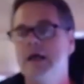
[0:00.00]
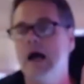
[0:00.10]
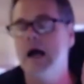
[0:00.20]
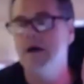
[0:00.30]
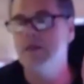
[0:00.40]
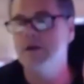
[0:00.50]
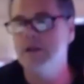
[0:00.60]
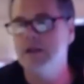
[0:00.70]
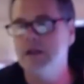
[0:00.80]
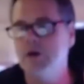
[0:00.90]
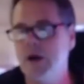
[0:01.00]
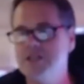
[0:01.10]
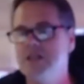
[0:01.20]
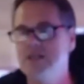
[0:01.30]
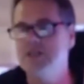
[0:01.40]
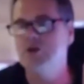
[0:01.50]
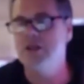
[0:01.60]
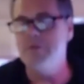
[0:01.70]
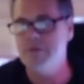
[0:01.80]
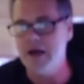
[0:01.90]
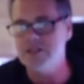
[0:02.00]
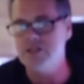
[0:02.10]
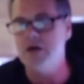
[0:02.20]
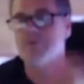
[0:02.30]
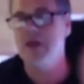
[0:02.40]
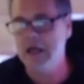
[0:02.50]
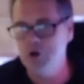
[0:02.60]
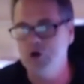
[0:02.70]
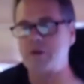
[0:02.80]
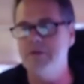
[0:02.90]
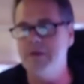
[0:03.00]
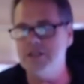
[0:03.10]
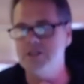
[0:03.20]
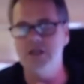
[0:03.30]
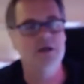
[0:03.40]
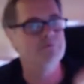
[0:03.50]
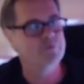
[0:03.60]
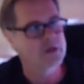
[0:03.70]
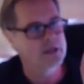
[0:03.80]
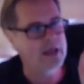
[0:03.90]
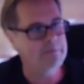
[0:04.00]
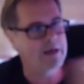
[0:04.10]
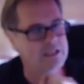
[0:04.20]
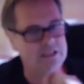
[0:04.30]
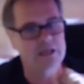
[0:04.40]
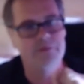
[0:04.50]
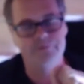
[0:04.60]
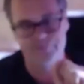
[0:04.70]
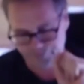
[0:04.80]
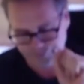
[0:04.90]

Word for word: Uh, the, the, the, question is, could there be a mass term? There could be a mass term. That mass term